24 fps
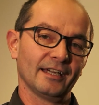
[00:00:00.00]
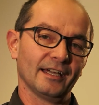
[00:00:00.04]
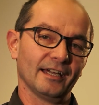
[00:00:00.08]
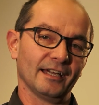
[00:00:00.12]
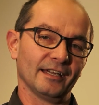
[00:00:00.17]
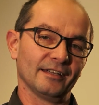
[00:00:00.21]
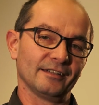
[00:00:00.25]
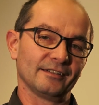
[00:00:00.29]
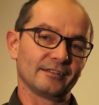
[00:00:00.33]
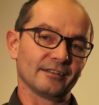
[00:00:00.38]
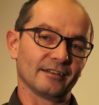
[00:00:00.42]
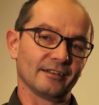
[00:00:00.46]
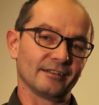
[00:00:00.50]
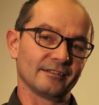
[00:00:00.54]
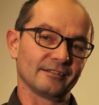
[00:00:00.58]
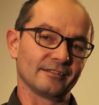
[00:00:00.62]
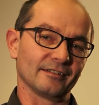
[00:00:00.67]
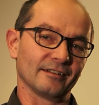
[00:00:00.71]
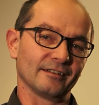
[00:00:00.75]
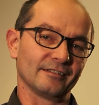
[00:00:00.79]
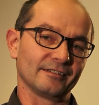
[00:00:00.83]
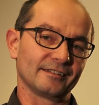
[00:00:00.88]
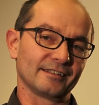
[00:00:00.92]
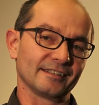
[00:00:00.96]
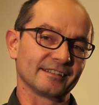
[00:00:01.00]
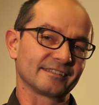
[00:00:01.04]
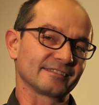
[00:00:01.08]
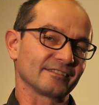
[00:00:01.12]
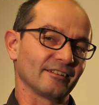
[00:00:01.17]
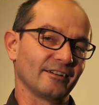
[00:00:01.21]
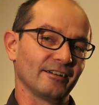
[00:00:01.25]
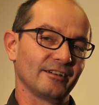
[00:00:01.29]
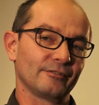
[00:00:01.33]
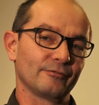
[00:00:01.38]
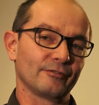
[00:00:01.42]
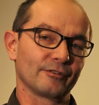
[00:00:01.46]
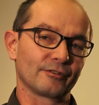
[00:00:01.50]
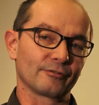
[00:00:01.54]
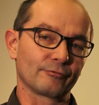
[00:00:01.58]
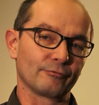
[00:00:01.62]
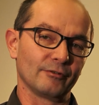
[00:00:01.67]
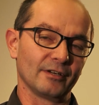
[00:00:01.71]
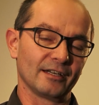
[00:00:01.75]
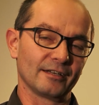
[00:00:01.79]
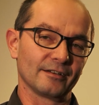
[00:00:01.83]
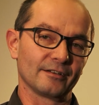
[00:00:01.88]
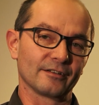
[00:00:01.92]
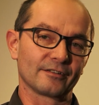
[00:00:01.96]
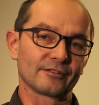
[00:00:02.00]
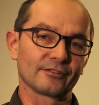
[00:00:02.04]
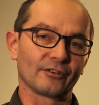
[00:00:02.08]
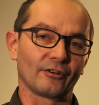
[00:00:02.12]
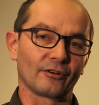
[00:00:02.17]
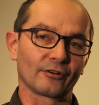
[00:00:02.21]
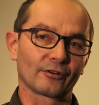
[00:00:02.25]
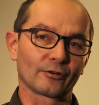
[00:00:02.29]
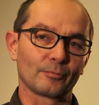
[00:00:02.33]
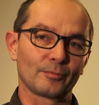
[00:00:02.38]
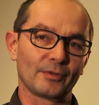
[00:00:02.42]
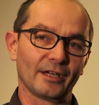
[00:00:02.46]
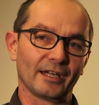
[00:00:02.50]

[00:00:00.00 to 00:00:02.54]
and decide whether really the target